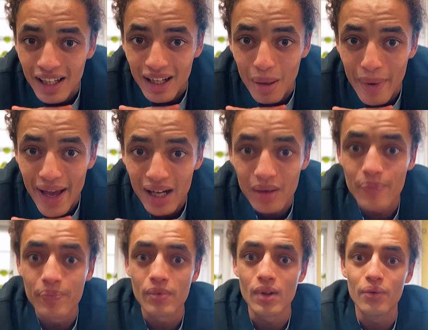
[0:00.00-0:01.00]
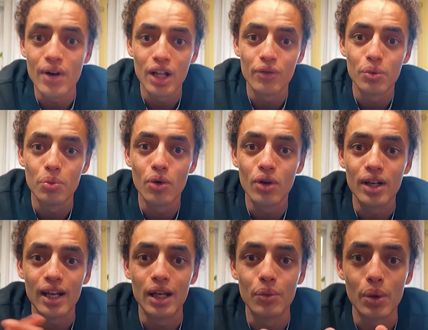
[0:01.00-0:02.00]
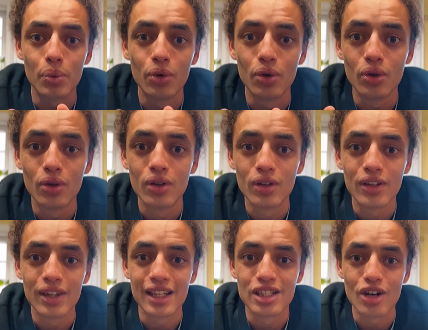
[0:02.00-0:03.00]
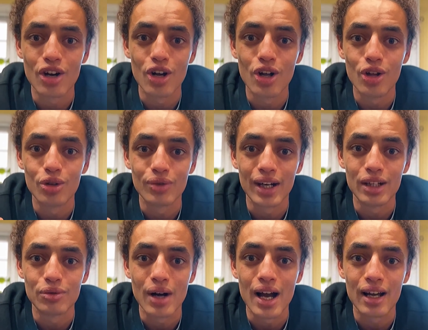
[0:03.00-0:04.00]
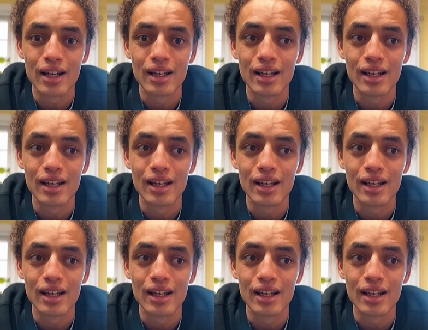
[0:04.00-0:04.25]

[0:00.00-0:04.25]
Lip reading: come back, follow for more, and we will get you all ready to rock.